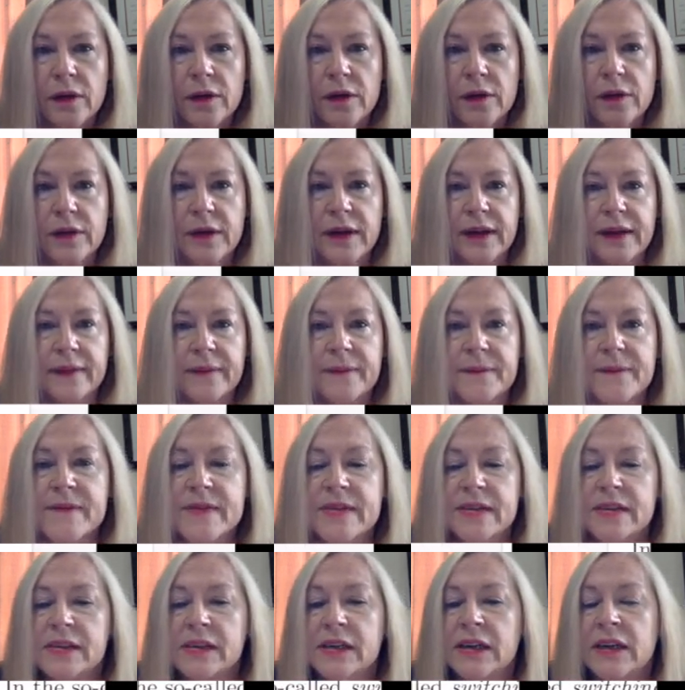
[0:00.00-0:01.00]
Okay,
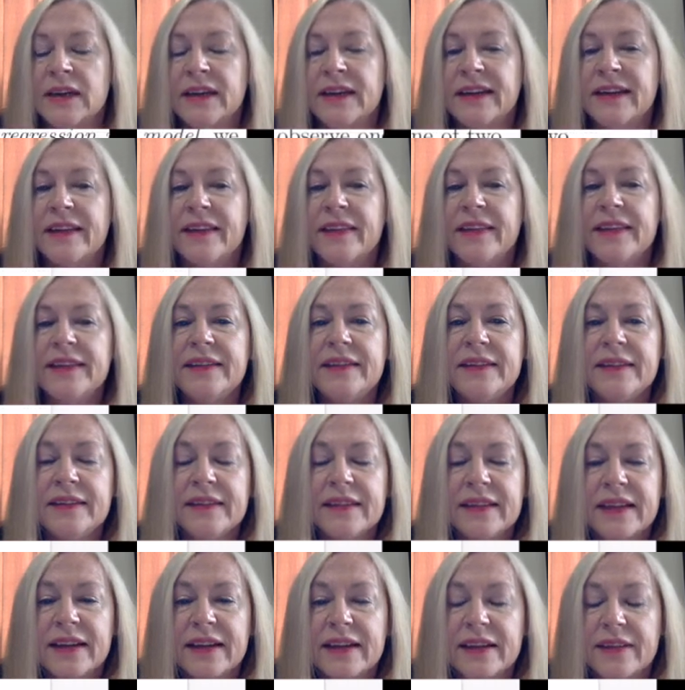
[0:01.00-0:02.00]
now this is
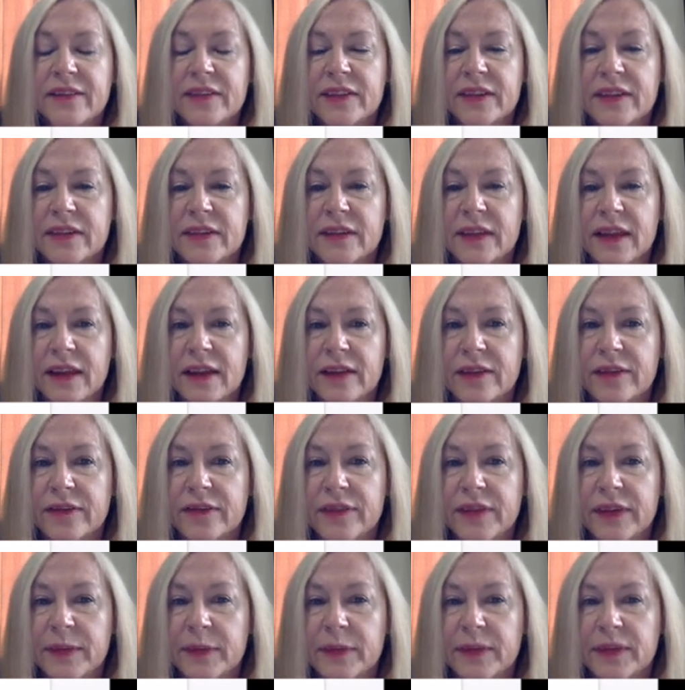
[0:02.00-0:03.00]
kind of a
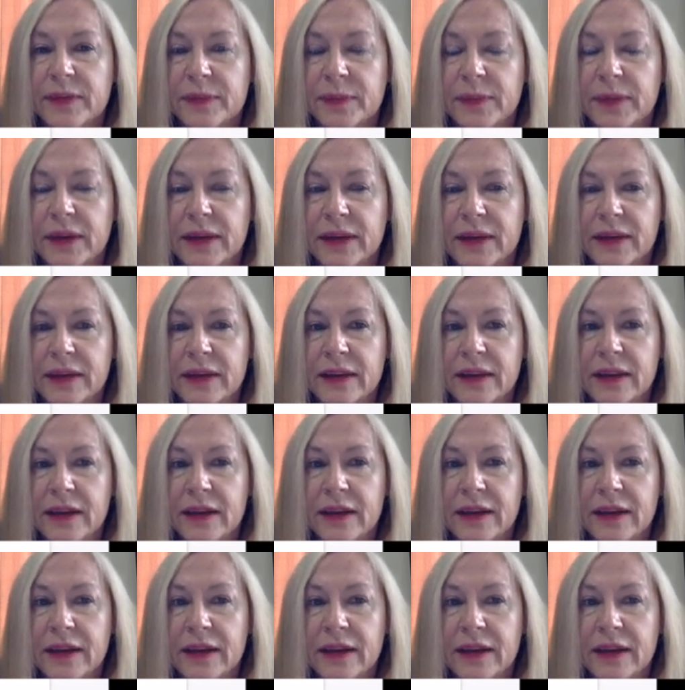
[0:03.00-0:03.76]
famous model,